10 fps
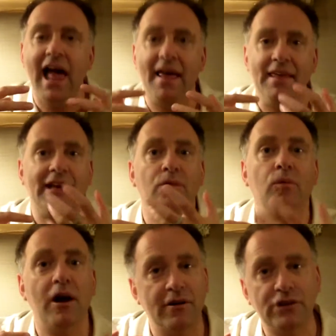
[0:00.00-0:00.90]
and they
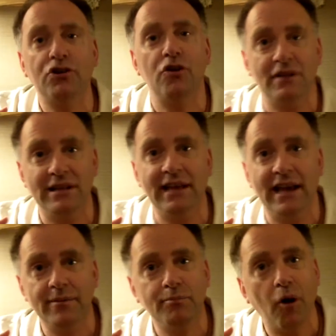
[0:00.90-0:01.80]
can wear it during the
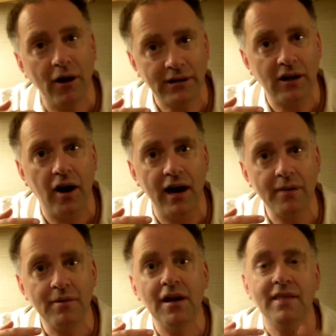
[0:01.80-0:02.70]
day
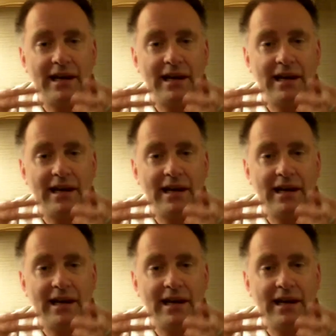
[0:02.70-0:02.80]
part-time.